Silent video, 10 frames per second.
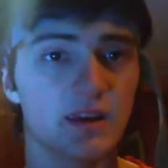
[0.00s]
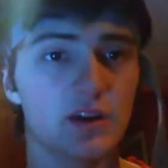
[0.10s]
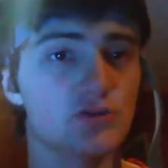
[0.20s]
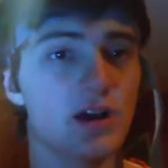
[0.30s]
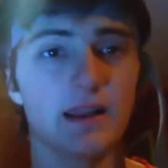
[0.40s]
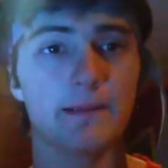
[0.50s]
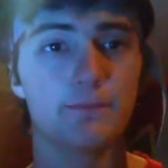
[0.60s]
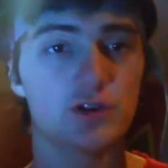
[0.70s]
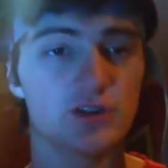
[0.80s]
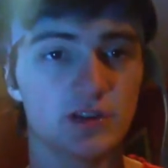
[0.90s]
They could try to,
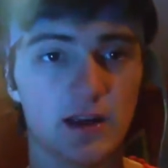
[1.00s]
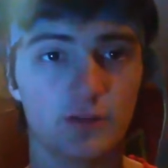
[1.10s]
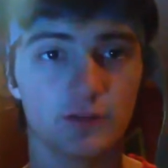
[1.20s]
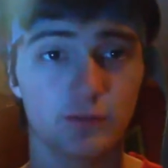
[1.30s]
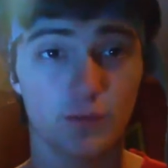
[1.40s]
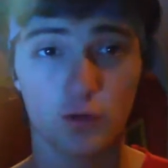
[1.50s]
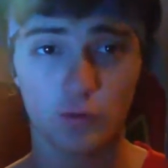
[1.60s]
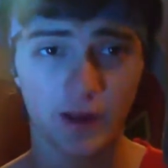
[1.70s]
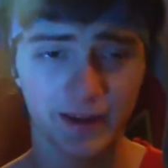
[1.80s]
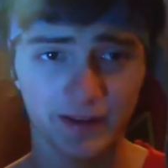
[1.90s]
like, push it out in
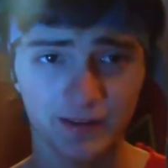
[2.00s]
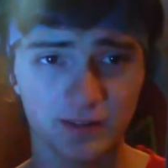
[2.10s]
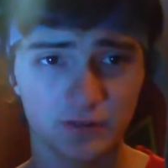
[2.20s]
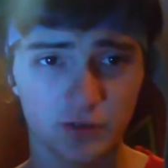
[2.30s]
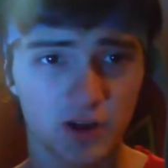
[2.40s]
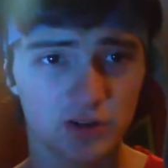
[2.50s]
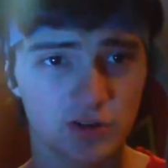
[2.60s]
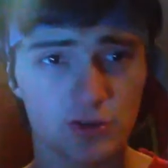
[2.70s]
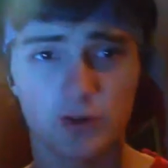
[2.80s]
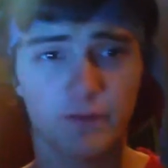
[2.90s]
small ways, and you're not
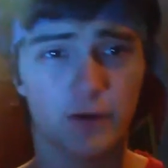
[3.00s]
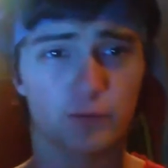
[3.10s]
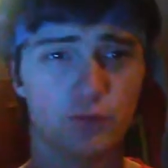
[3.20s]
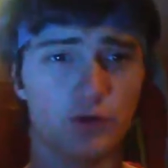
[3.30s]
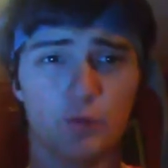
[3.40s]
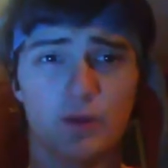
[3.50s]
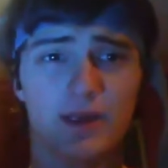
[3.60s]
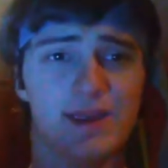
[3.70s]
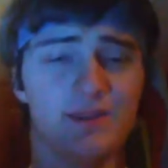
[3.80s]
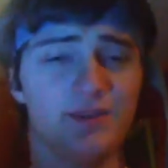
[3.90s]
sure if that was one of the
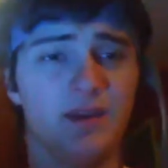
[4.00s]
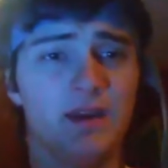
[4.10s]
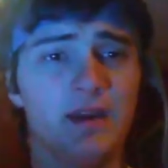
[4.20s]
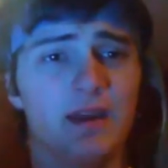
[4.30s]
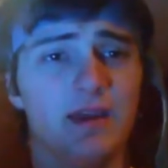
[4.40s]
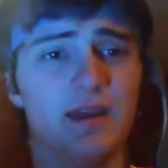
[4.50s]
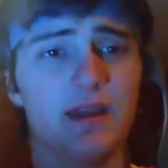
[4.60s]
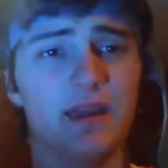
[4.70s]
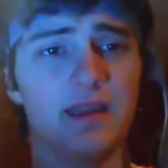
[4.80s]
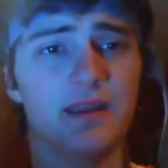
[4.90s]
ways.
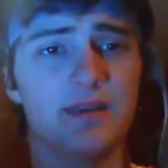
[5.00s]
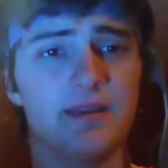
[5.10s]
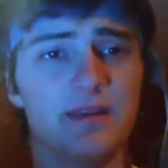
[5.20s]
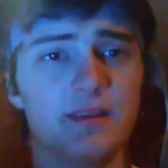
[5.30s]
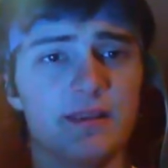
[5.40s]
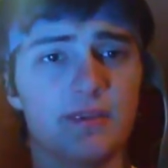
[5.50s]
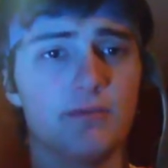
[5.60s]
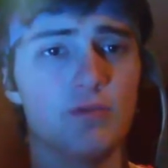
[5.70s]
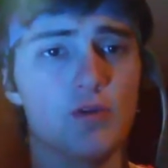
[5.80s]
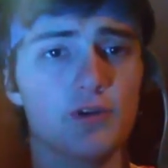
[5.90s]
And
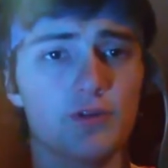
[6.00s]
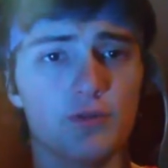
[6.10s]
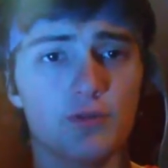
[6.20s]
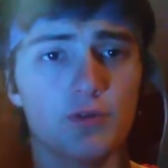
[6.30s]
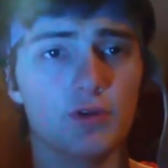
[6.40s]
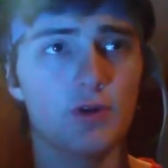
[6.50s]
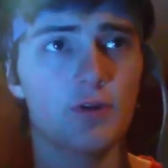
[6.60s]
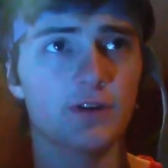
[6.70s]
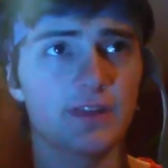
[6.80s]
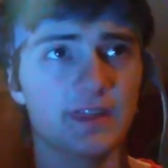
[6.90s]
the more you
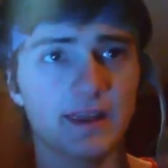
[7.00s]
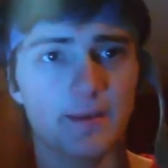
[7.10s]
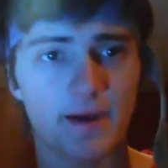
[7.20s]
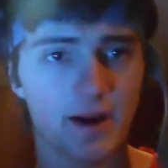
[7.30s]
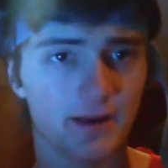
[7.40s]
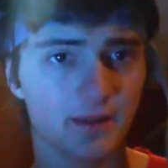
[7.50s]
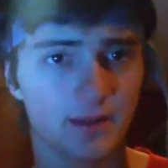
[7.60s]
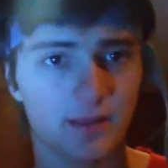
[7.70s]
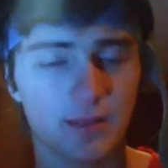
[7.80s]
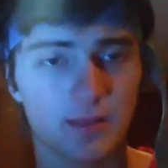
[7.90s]
overthink about it,
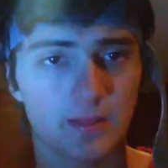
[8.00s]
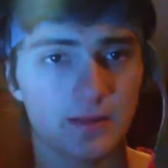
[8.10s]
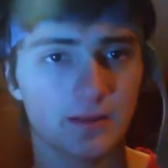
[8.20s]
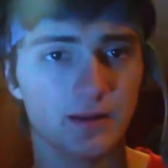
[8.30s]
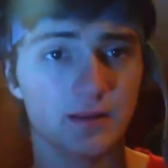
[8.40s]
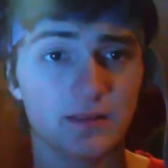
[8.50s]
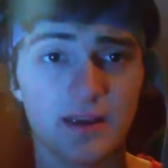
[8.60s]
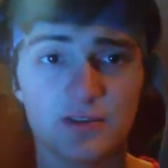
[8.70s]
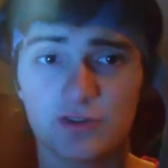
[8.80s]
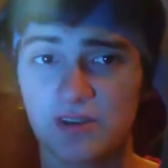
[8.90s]
the
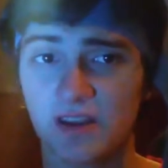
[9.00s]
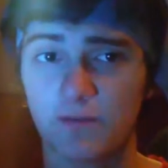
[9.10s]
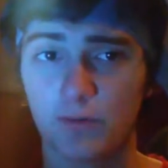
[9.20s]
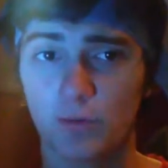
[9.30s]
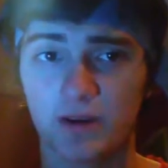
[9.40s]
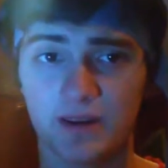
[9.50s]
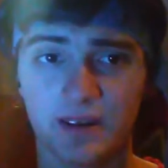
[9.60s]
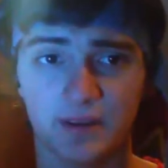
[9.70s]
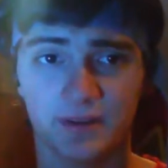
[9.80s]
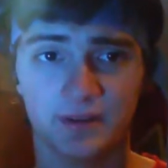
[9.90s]
less you see it for what it
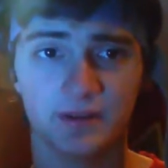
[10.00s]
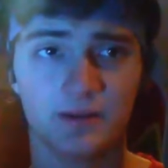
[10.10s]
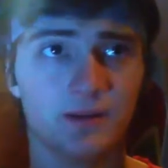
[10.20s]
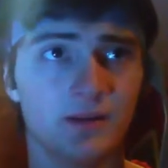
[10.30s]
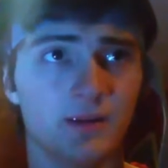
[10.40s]
is.